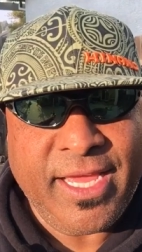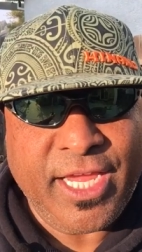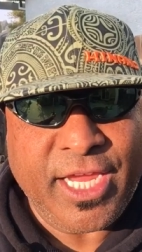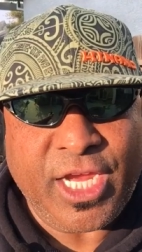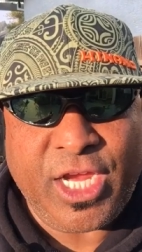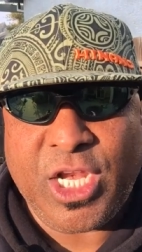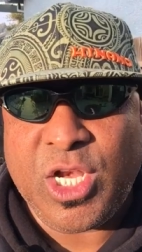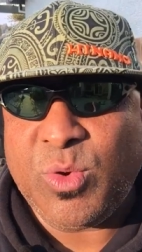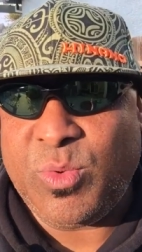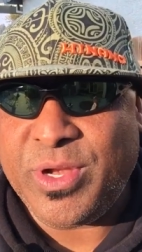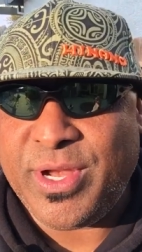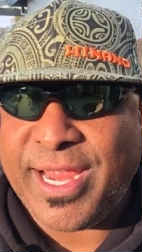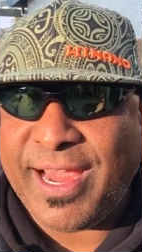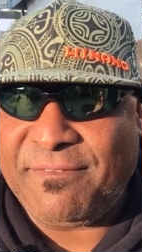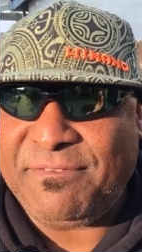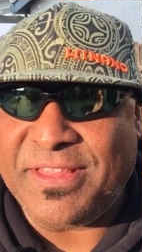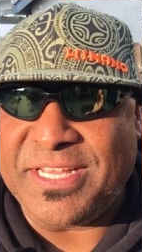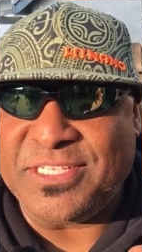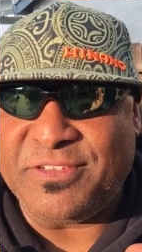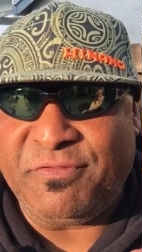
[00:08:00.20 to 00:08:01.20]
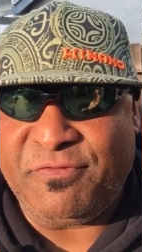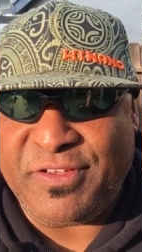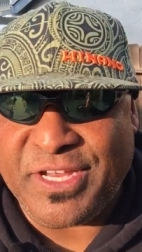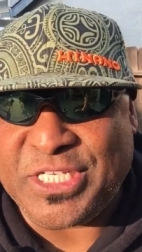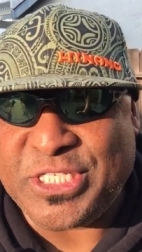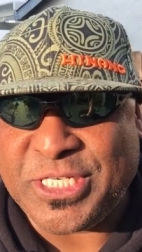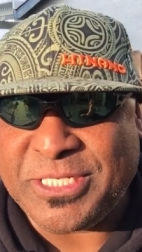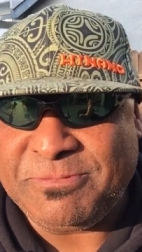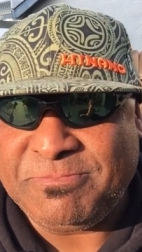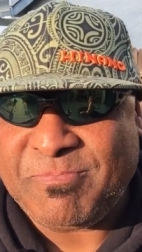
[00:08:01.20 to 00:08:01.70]
you know, when you have this
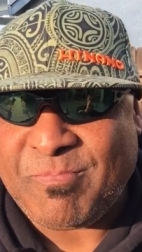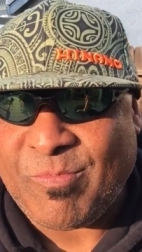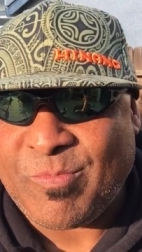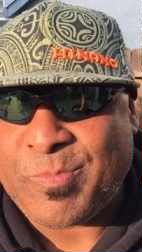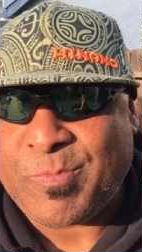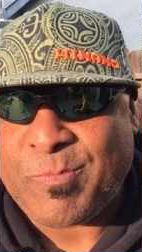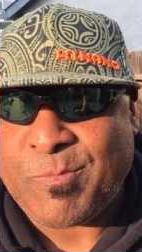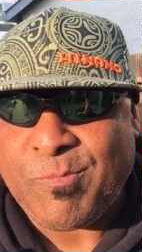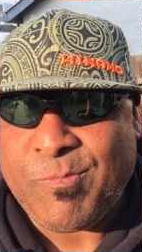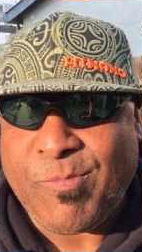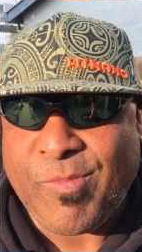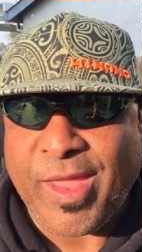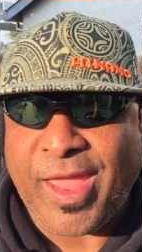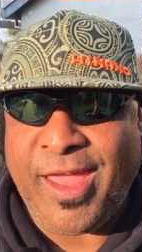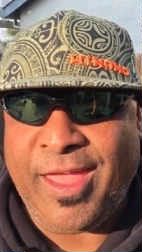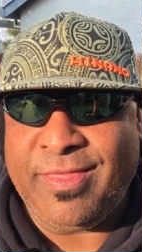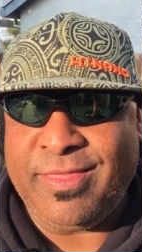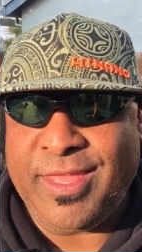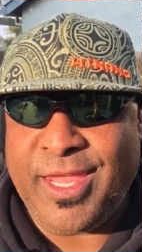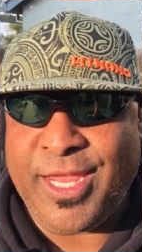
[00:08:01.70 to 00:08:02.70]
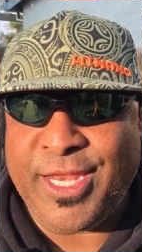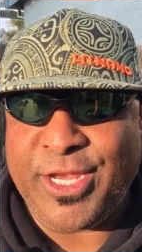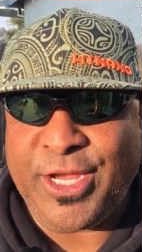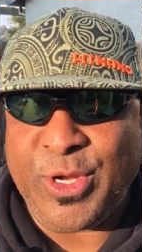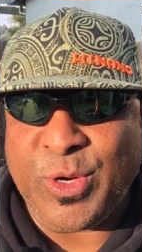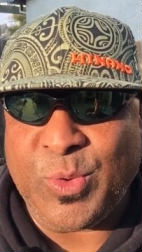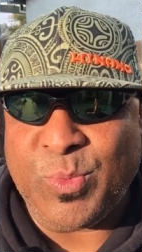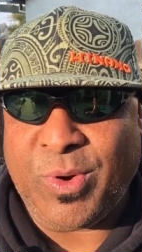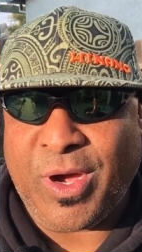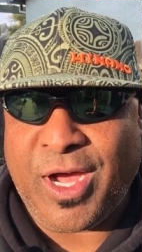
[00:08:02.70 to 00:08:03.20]
vision and then
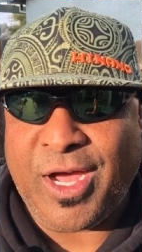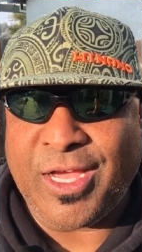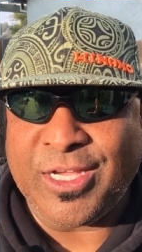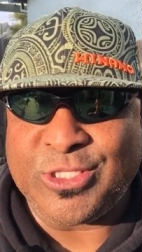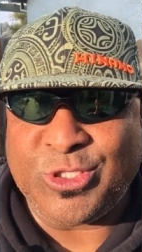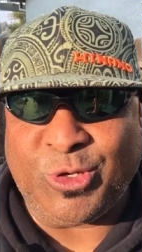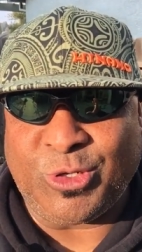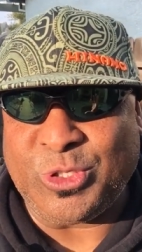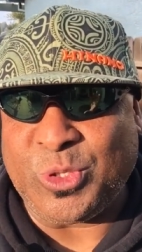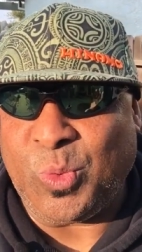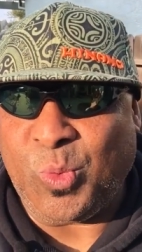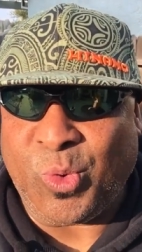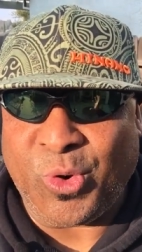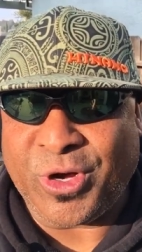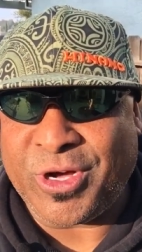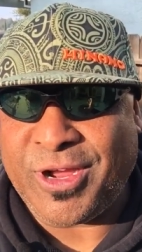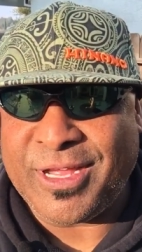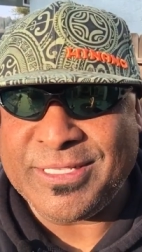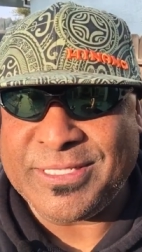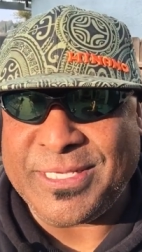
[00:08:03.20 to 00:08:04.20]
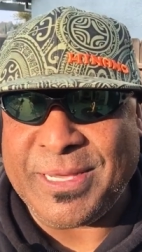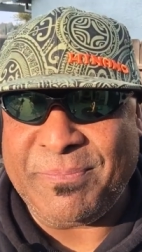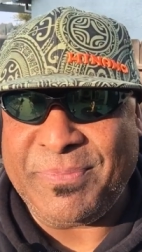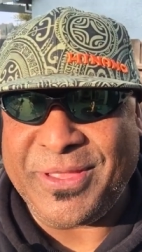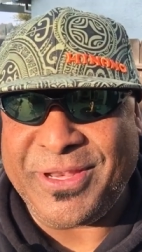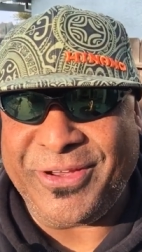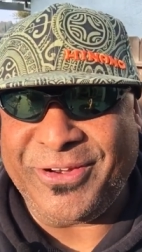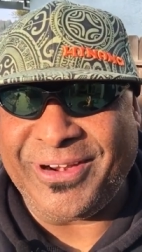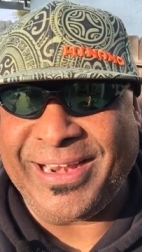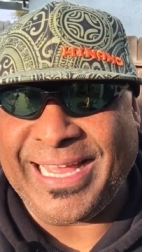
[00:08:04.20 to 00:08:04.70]
you uh, start to work on
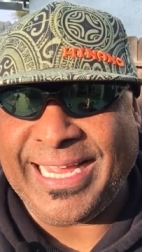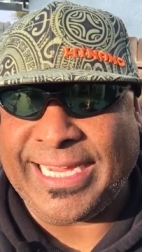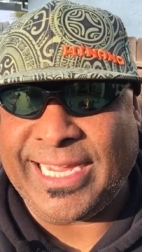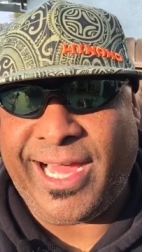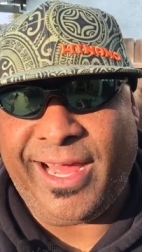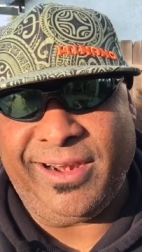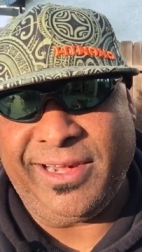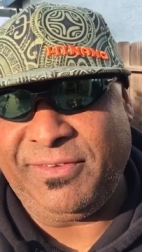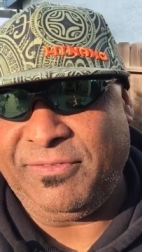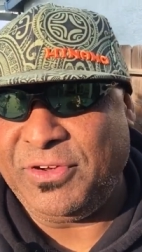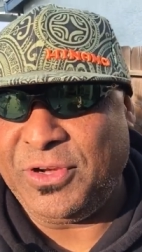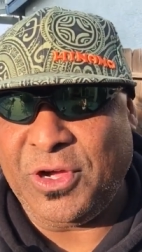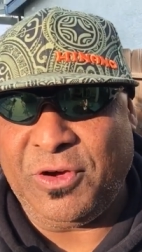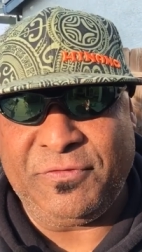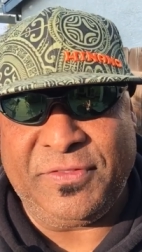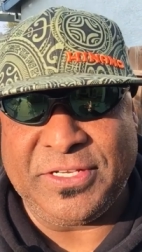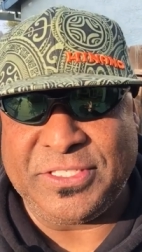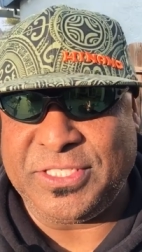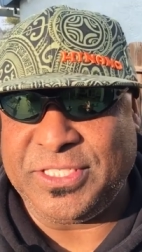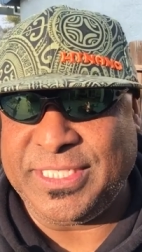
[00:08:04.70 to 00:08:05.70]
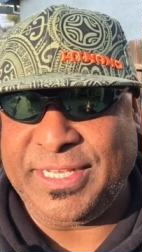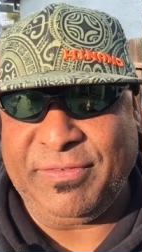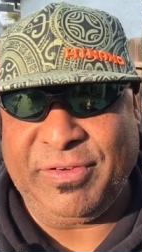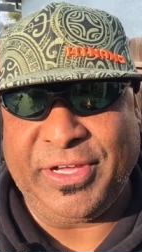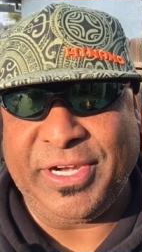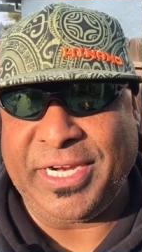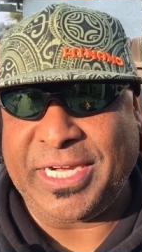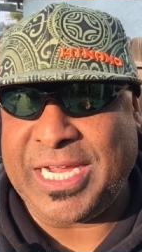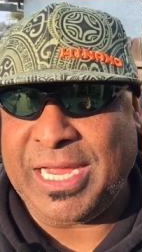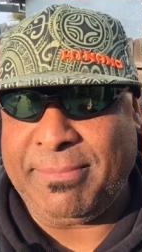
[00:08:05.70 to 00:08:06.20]
something, you're like, I don't even know if this is even
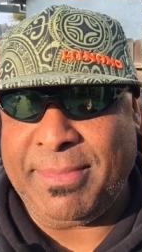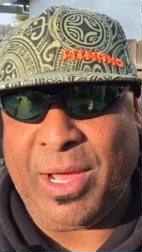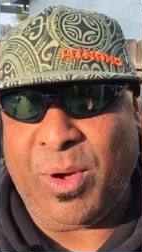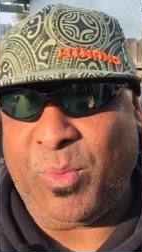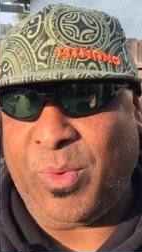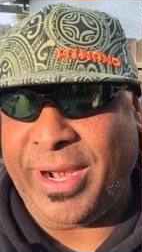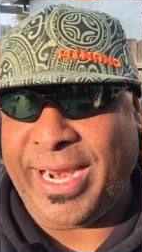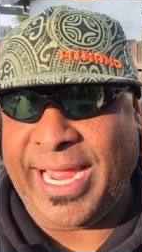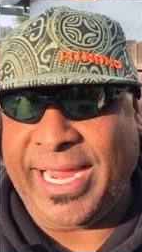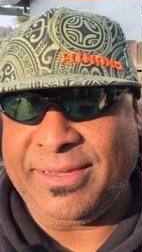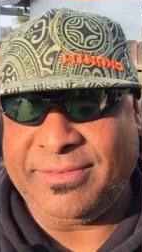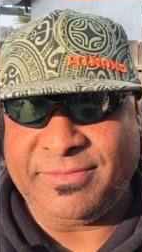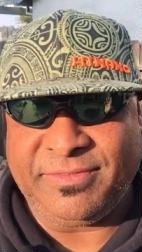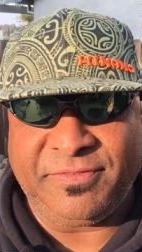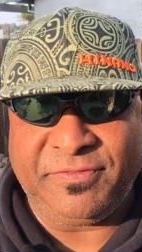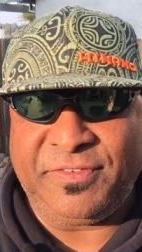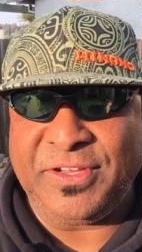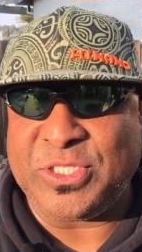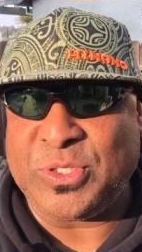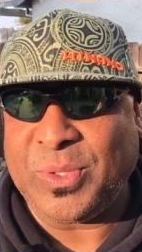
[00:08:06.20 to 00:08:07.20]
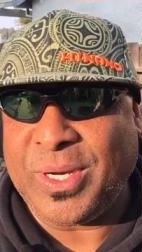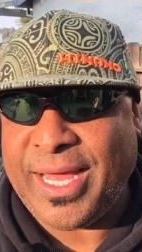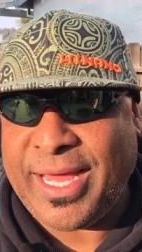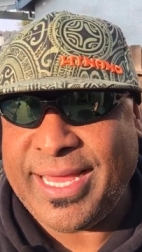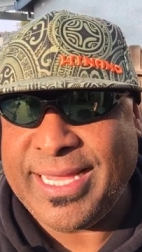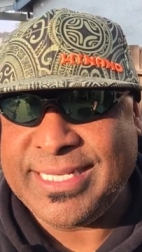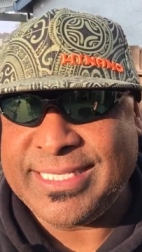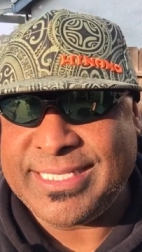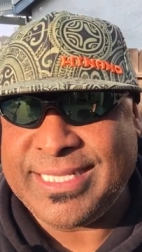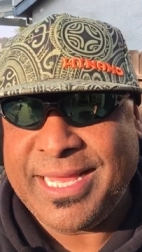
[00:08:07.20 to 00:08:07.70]
going to come out what I
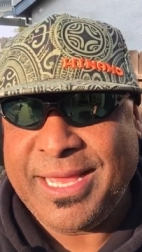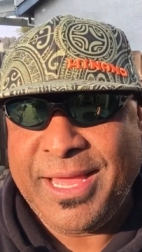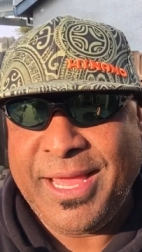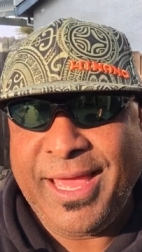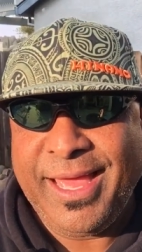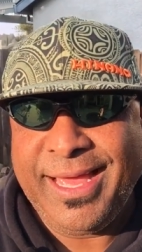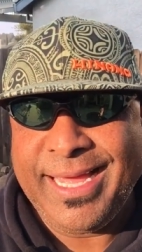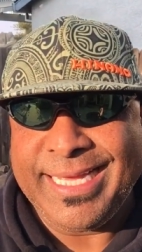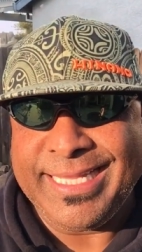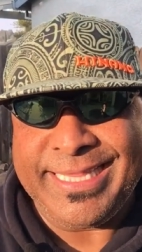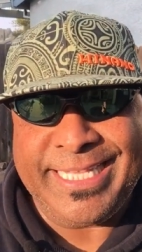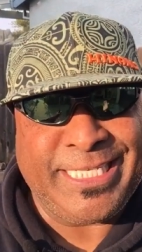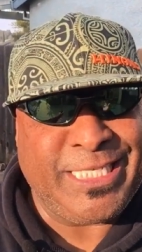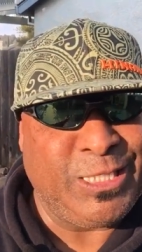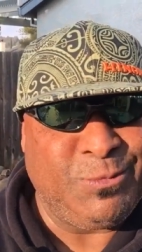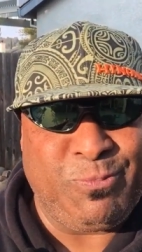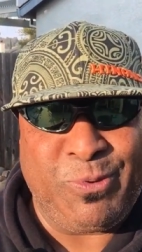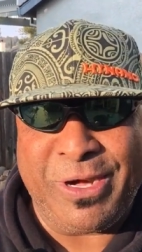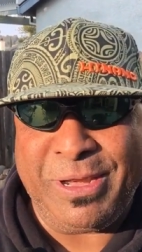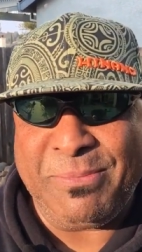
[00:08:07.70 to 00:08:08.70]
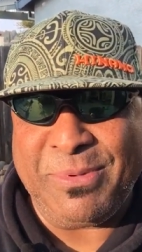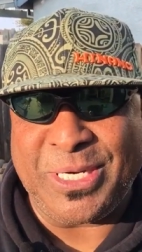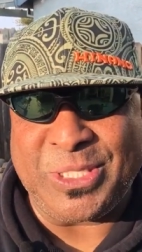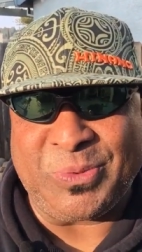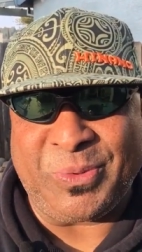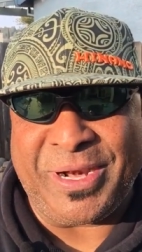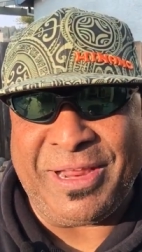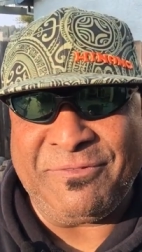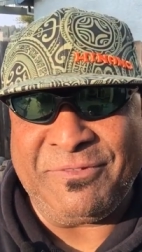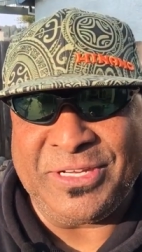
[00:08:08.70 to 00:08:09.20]
visualized. This is pretty
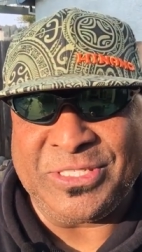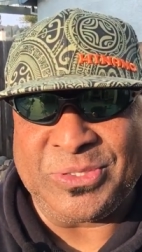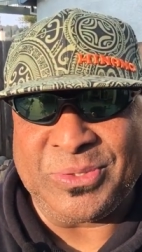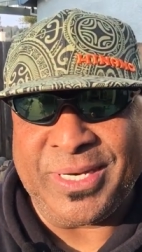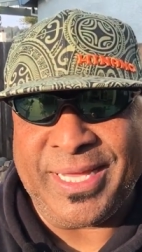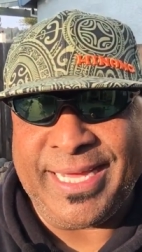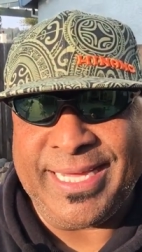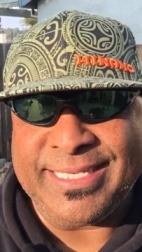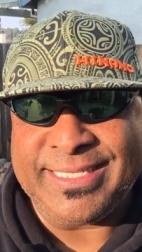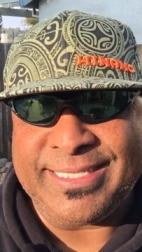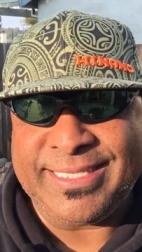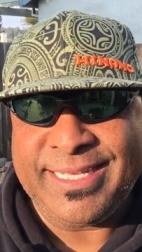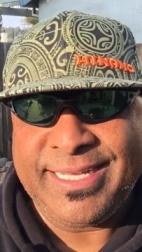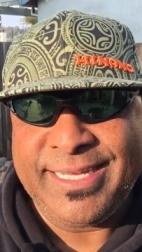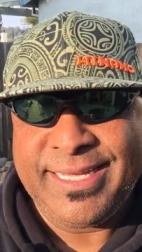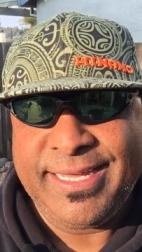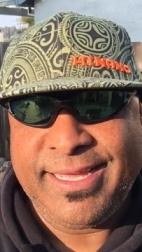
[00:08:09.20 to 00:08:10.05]
much what I visualized.